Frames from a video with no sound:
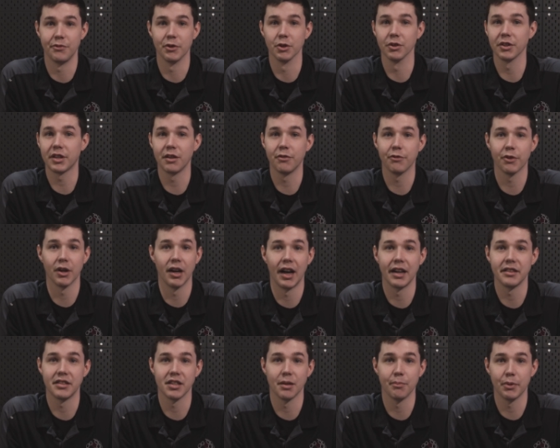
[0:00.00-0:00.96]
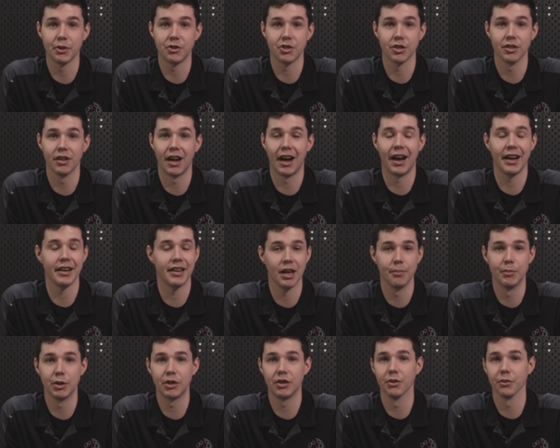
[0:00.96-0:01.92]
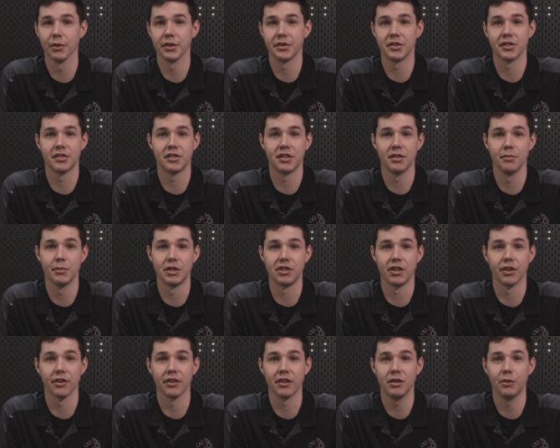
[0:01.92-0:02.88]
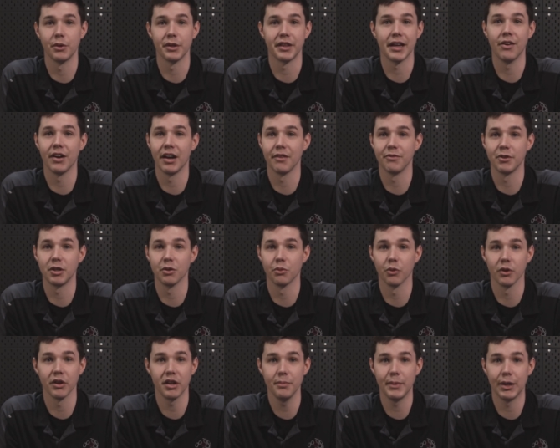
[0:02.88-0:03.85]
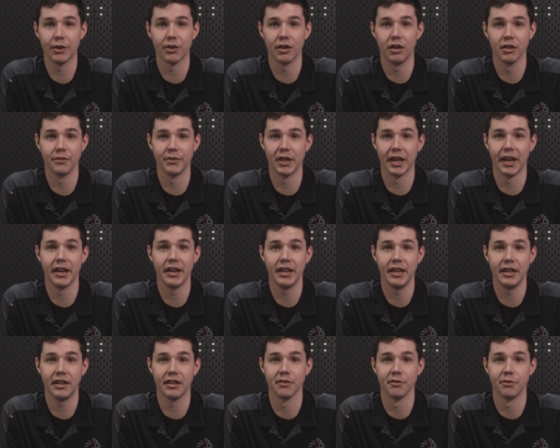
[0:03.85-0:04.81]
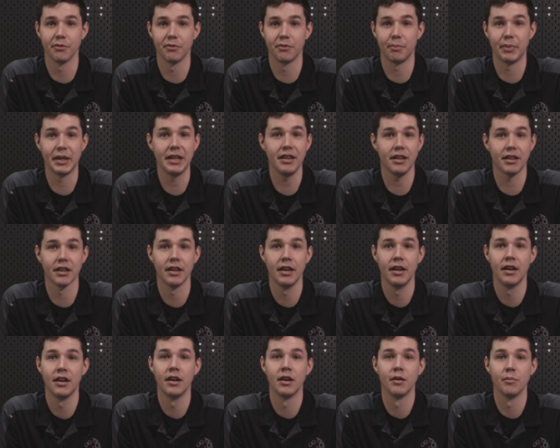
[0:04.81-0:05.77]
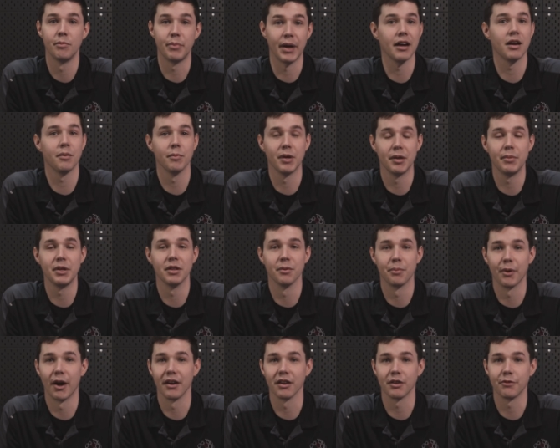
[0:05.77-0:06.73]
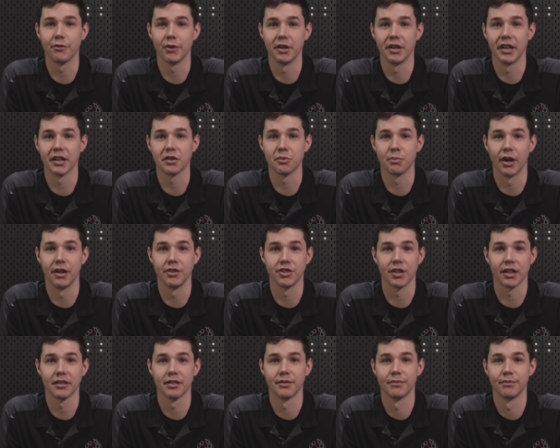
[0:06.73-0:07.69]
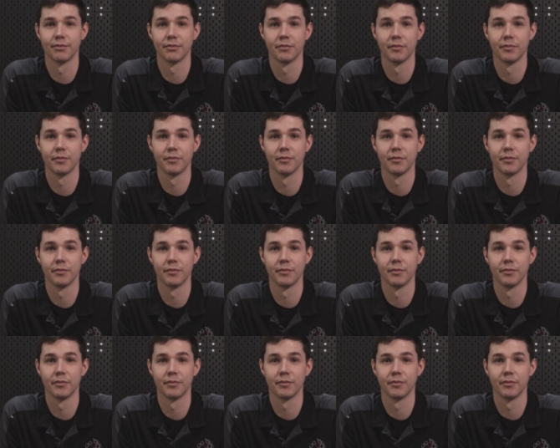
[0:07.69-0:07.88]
If you're looking for a high temperature, high chemical resistant material without having to worry about all of the headache of PEEK, PEKK might be the product for your next project.